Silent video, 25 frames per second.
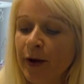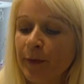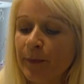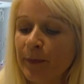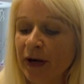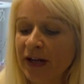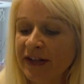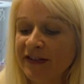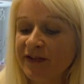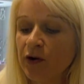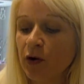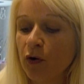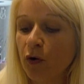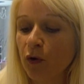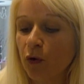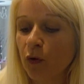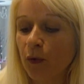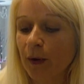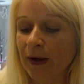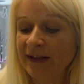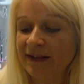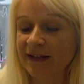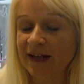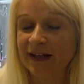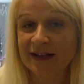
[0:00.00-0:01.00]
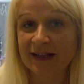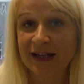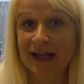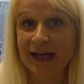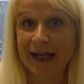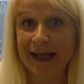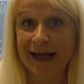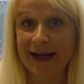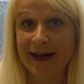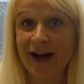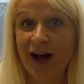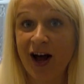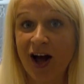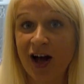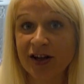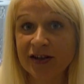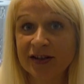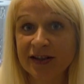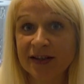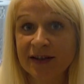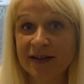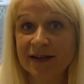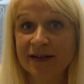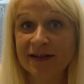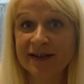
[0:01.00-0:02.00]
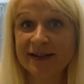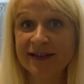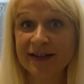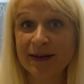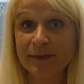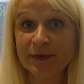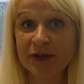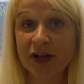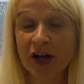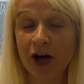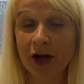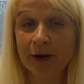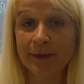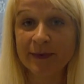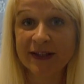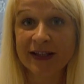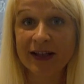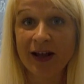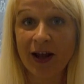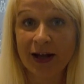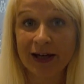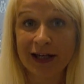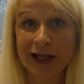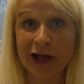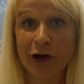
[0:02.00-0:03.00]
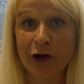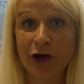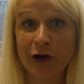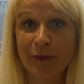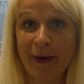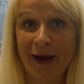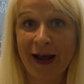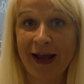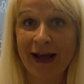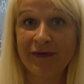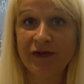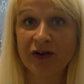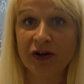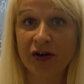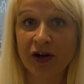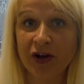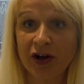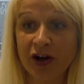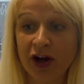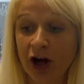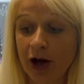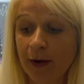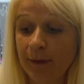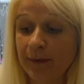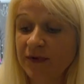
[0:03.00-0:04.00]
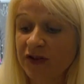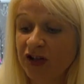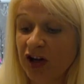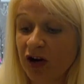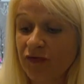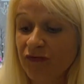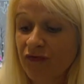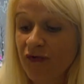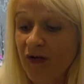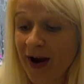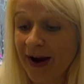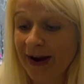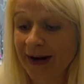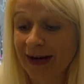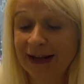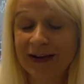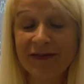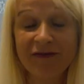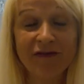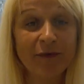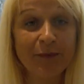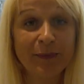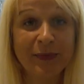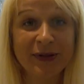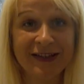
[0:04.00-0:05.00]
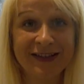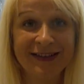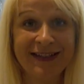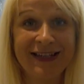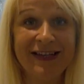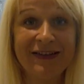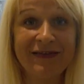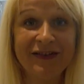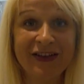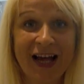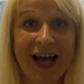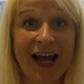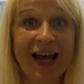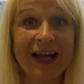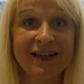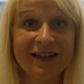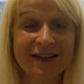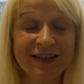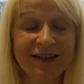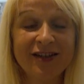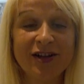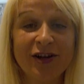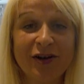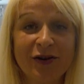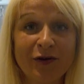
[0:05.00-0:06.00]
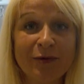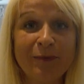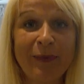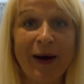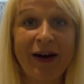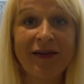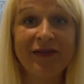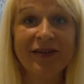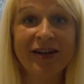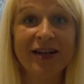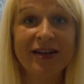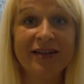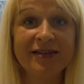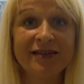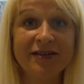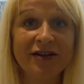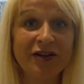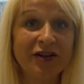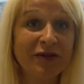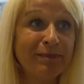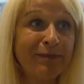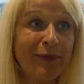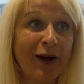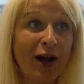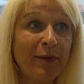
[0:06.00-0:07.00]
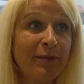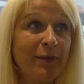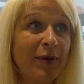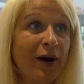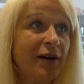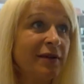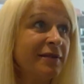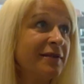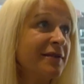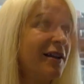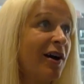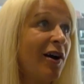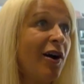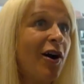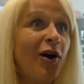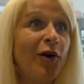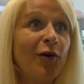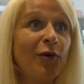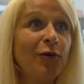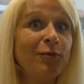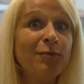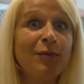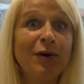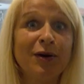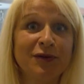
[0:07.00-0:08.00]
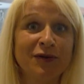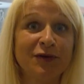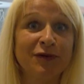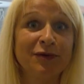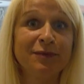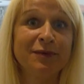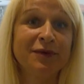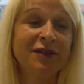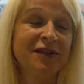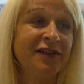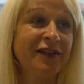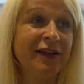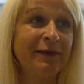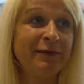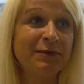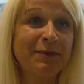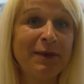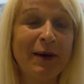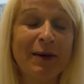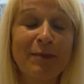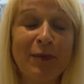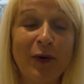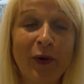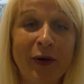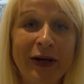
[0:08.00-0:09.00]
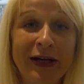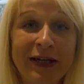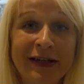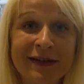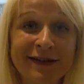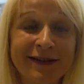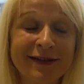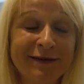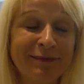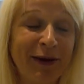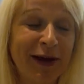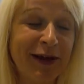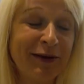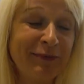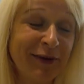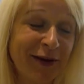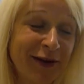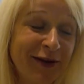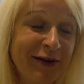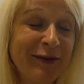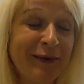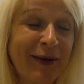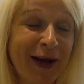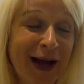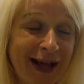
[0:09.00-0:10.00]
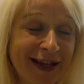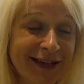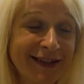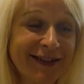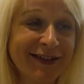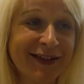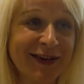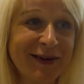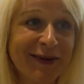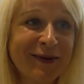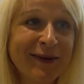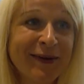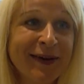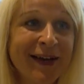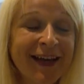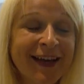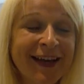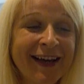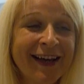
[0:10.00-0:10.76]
But it's not always as clear-cut. Sometimes likelihood of behaviour can come directly from perceived external barriers. You can bypass the whole model, which seems a bit pointless to me, but you can do.